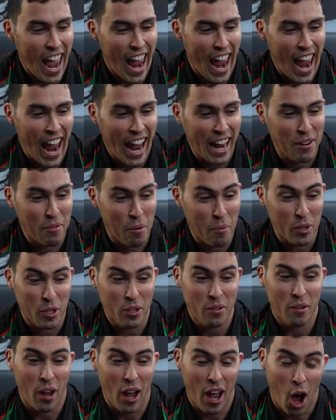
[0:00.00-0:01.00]
and when we
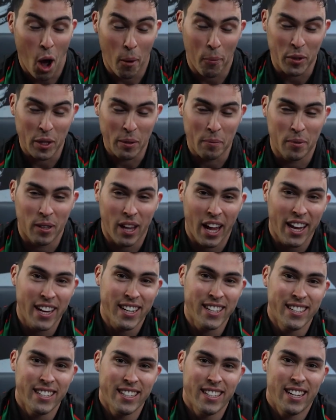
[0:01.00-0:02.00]
hop on the
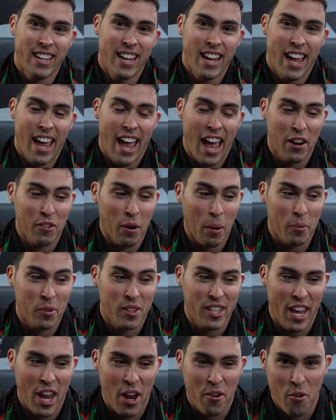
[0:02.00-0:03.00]
plane and we're up in
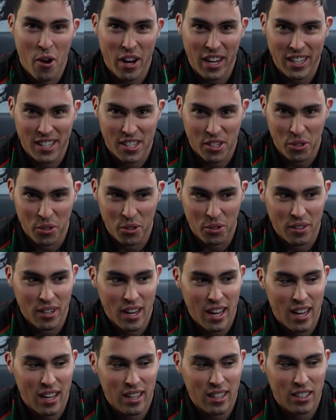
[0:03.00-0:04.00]
the air ready to
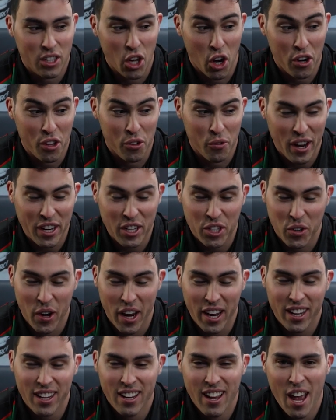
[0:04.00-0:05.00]
go to the
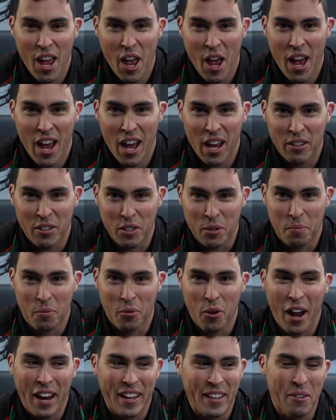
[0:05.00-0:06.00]
racetrack, just
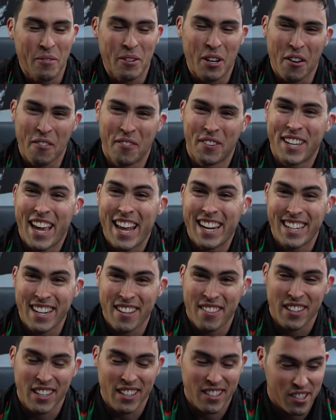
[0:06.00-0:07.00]
praying that we don't forget
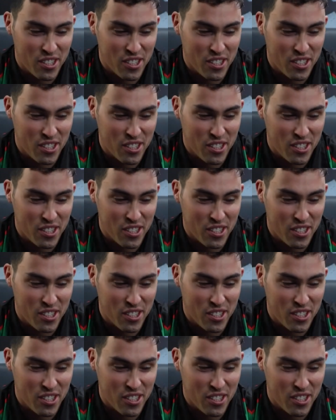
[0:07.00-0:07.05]
anything.